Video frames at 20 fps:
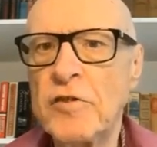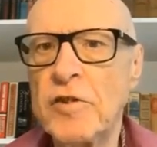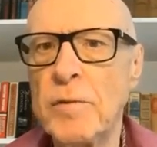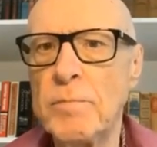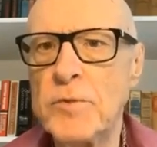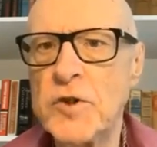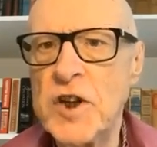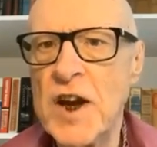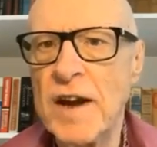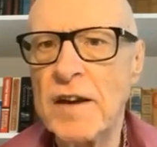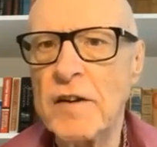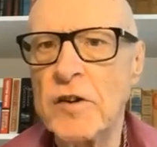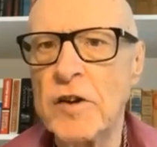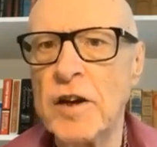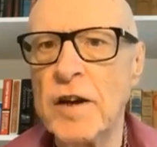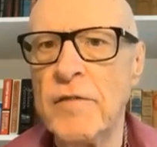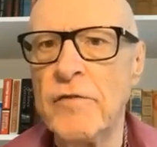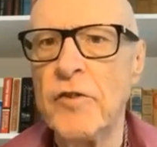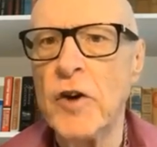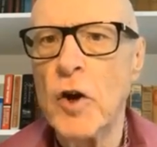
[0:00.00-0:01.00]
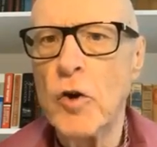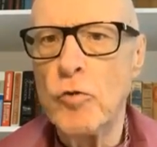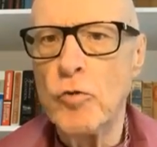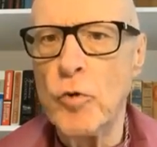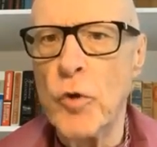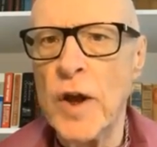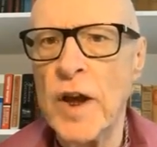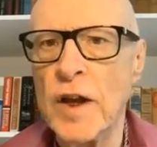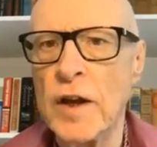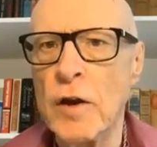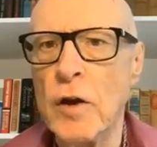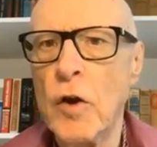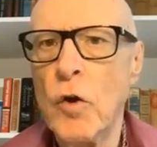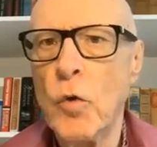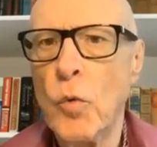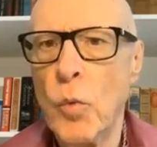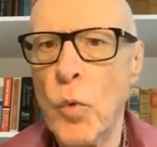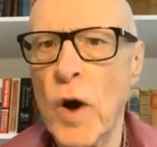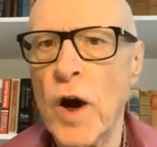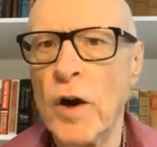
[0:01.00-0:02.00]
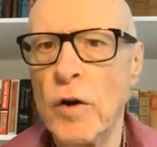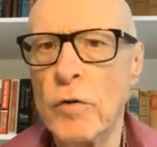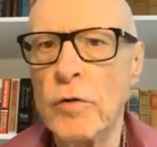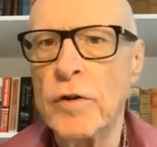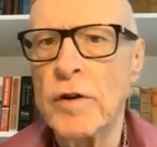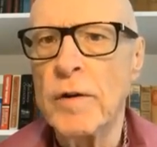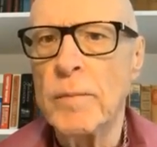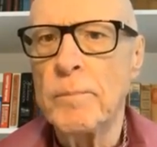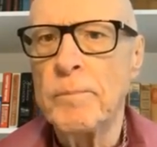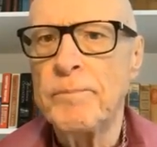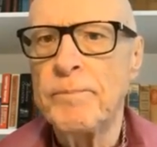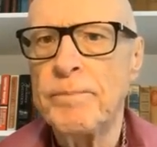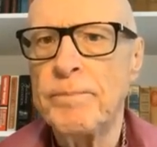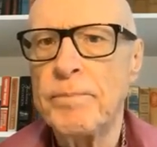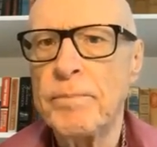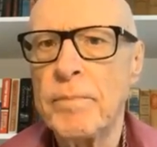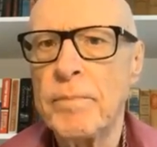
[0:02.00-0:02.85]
my subjective real world.